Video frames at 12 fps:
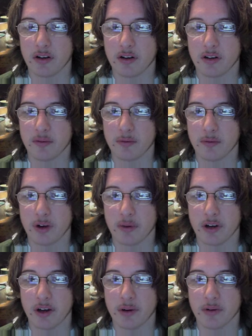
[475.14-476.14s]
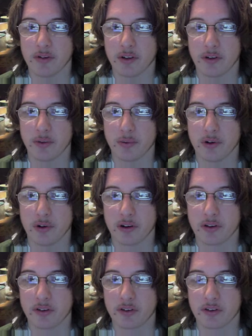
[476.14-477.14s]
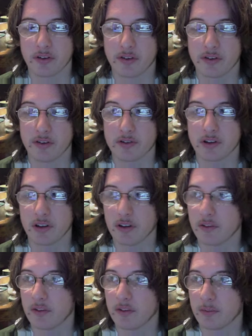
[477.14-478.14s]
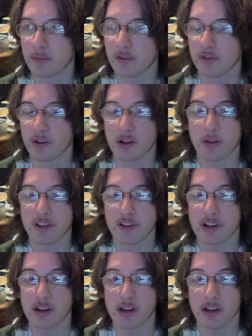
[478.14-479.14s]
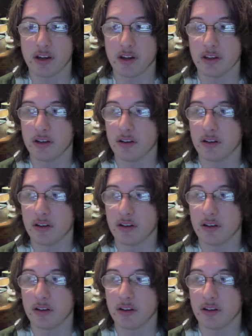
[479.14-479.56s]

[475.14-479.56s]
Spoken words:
of Robert Howard's other works, such as Solomon Kane,